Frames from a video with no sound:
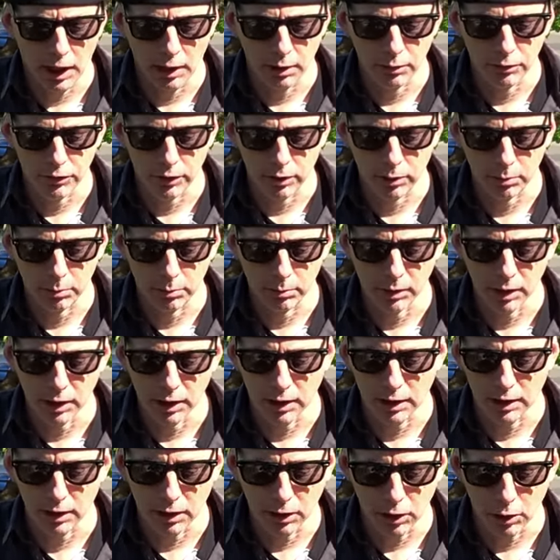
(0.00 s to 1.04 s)
from
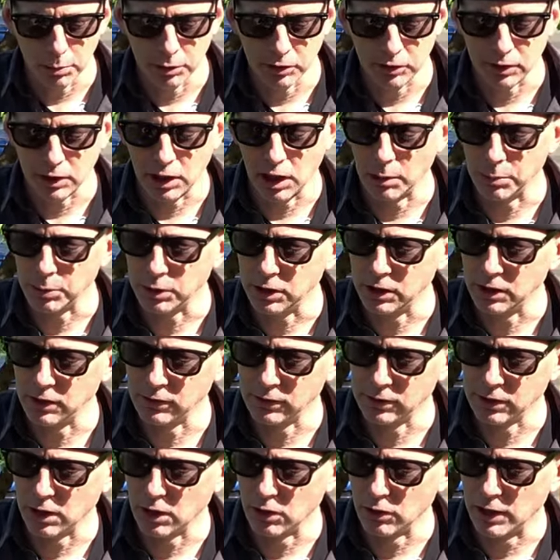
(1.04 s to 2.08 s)
almost a couple
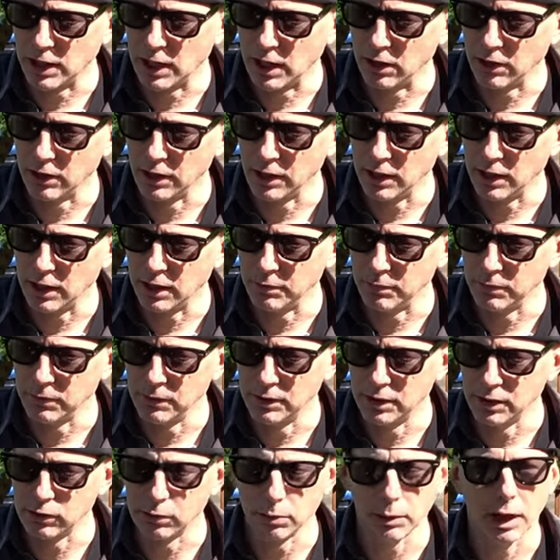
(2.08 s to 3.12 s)
years ago now.
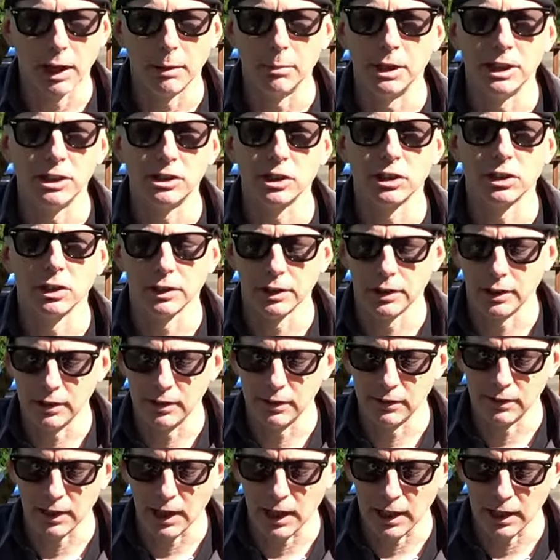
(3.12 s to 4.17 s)
This one I mentioned on the
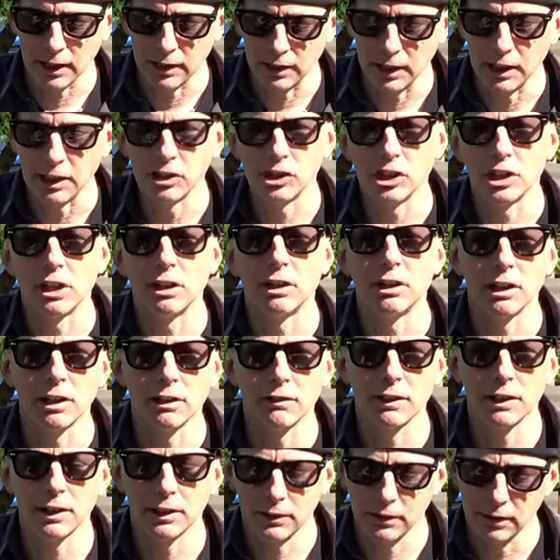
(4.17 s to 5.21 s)
design. The engineering of
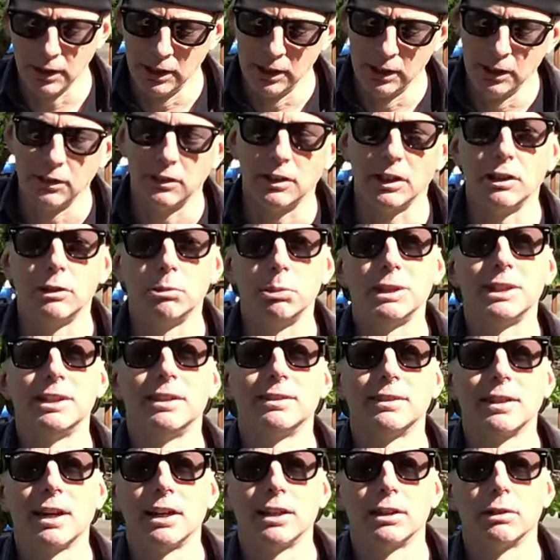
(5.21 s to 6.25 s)
this seemed to be
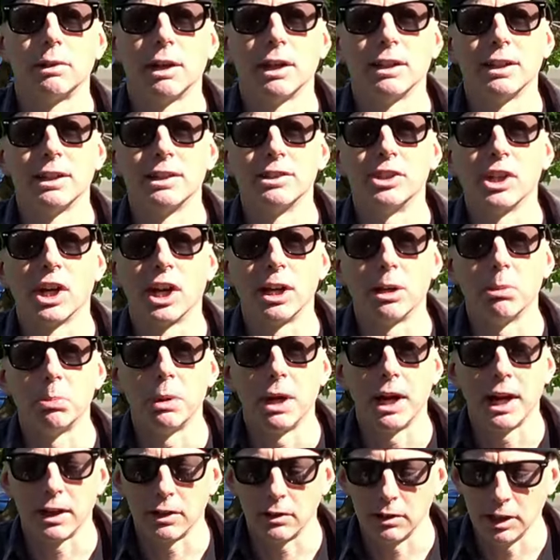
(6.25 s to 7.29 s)
designed around a giant
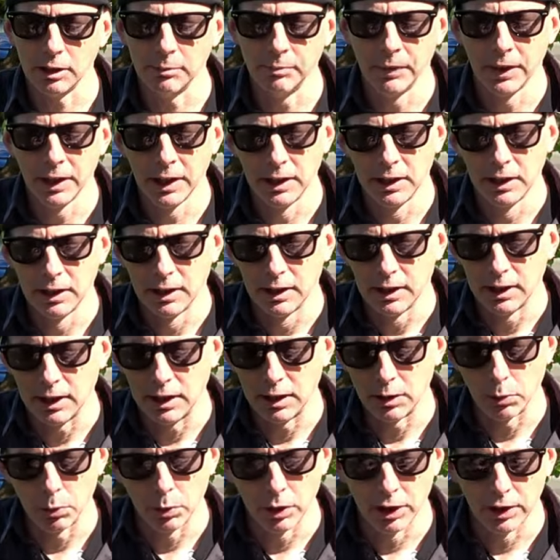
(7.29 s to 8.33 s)
battery.
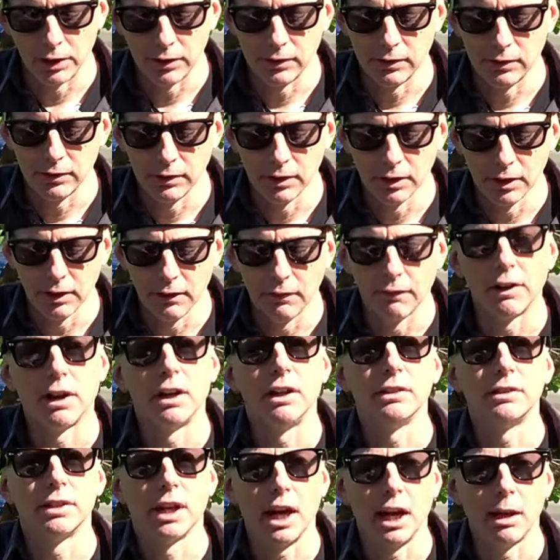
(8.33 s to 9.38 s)
It was
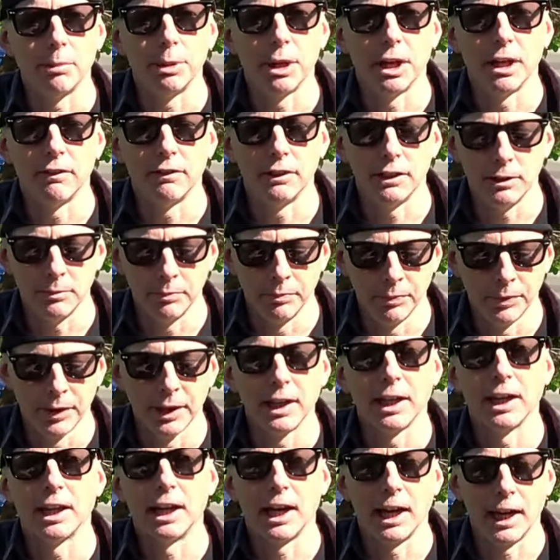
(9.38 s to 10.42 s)
very top heavy.
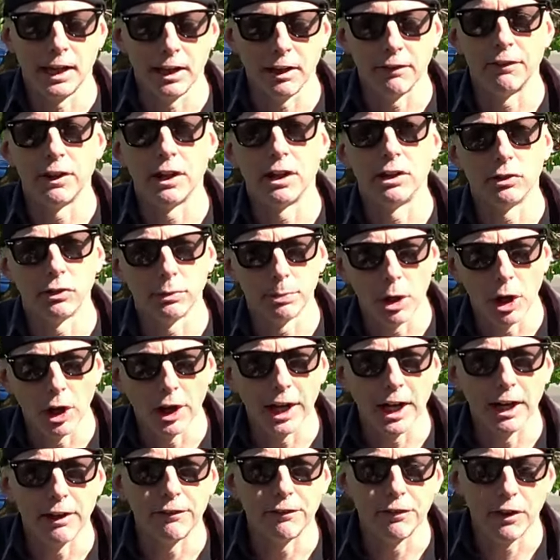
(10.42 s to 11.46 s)
It had a very small
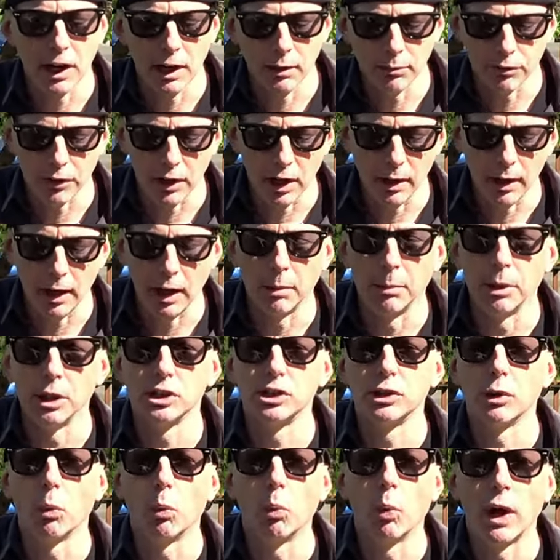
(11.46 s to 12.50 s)
airframe for how
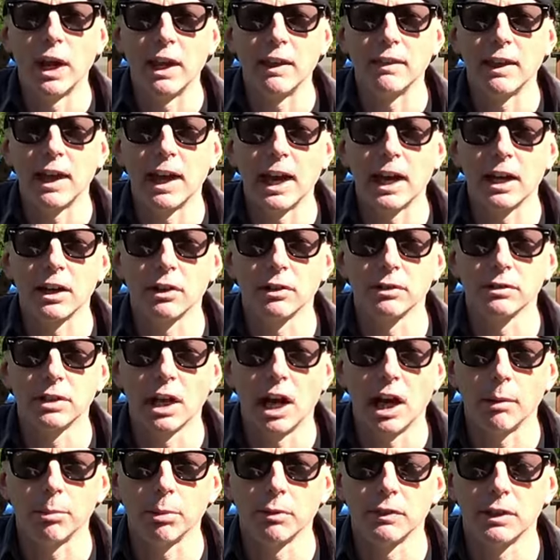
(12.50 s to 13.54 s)
much weight they had on
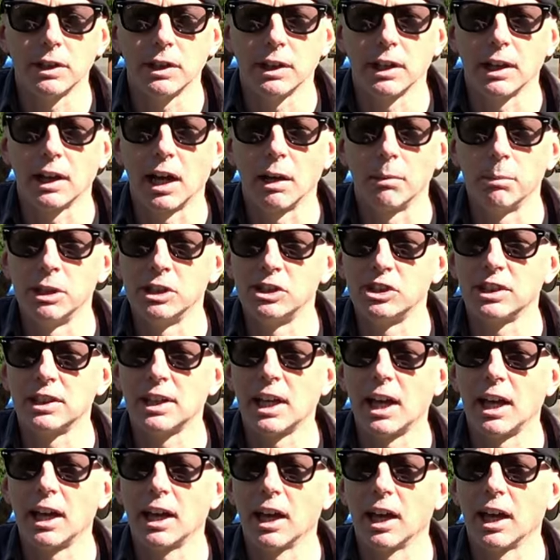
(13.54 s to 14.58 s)
top of it. And I mentioned
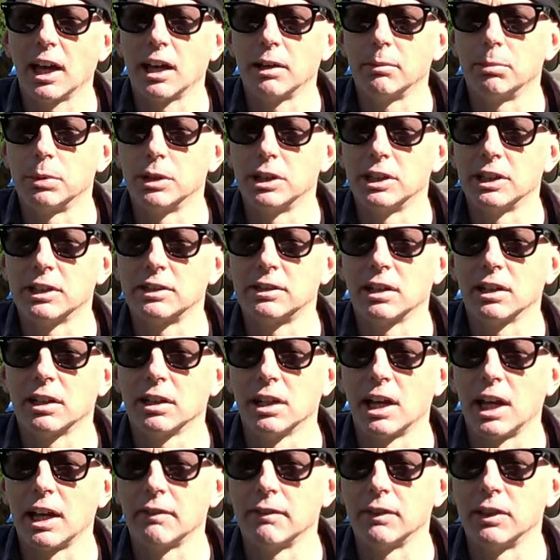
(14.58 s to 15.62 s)
that. I predicted a
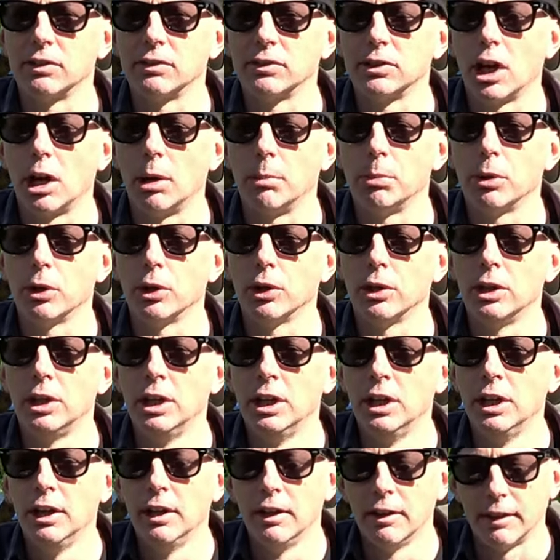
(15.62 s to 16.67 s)
lot of this tumble
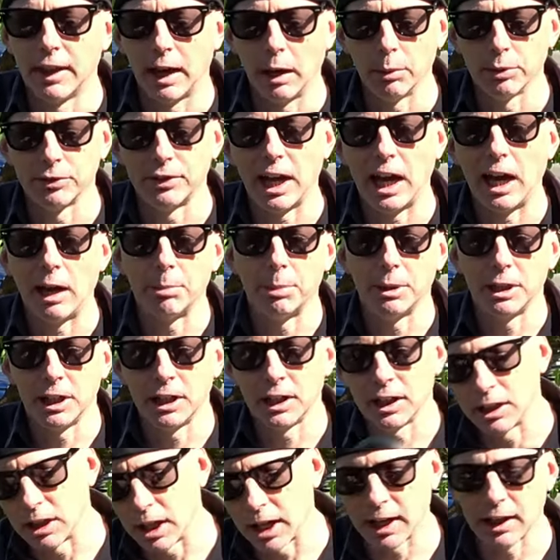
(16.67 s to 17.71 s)
that was
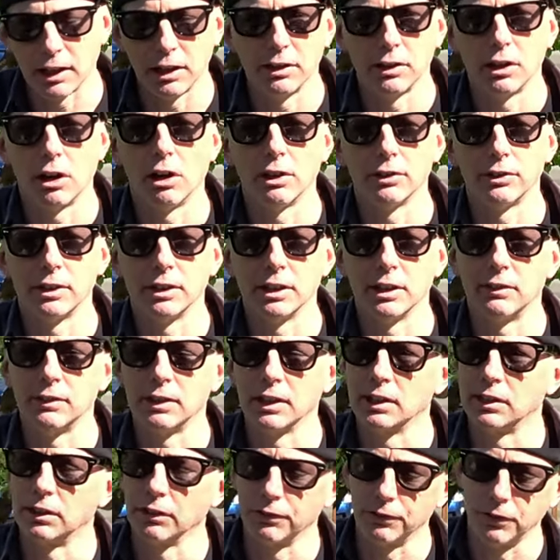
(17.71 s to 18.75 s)
happening and causing this
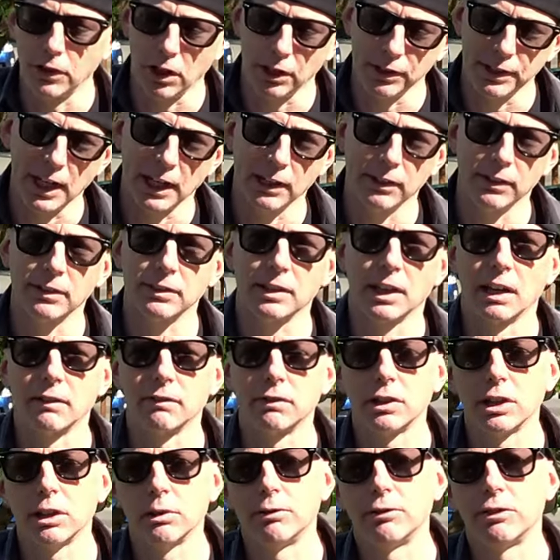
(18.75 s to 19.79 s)
thing to fall down the side of
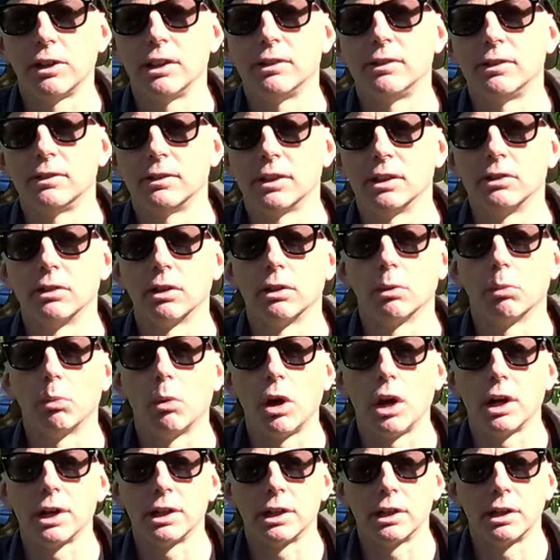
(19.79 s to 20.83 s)
cliff faces into the
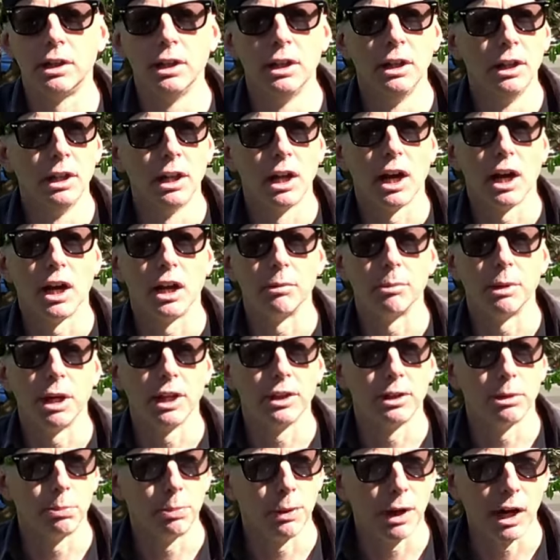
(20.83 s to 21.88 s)
water.
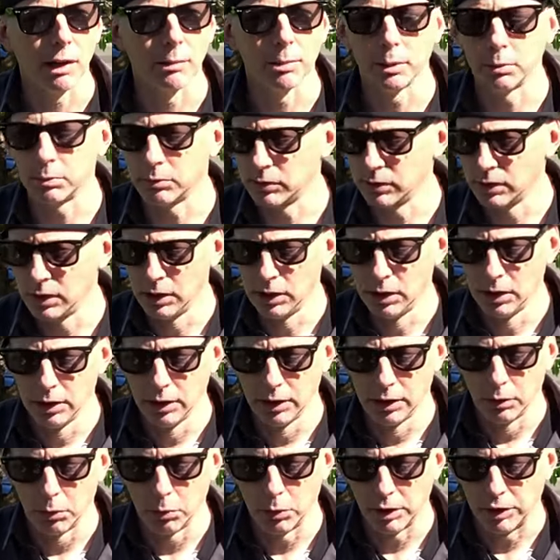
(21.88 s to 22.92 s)
Other problems
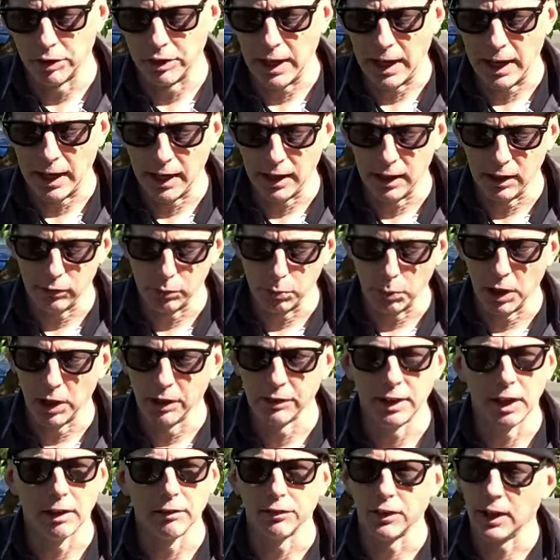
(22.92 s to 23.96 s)
with that as well,
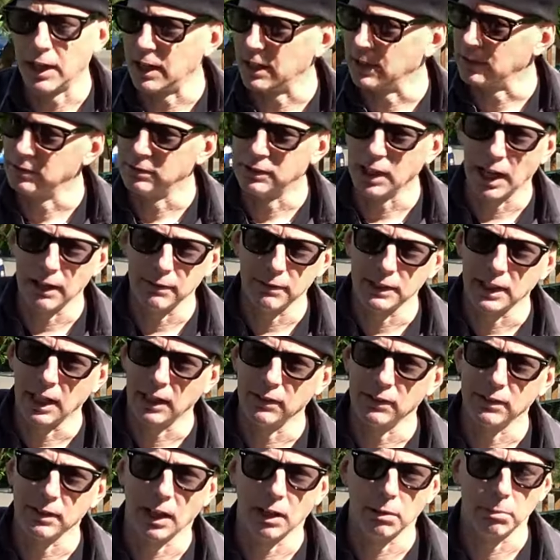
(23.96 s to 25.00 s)
that flying, diving down
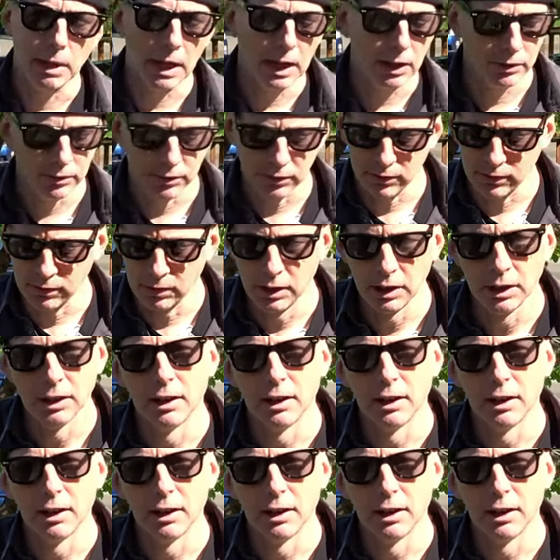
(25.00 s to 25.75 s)
the side of mountains.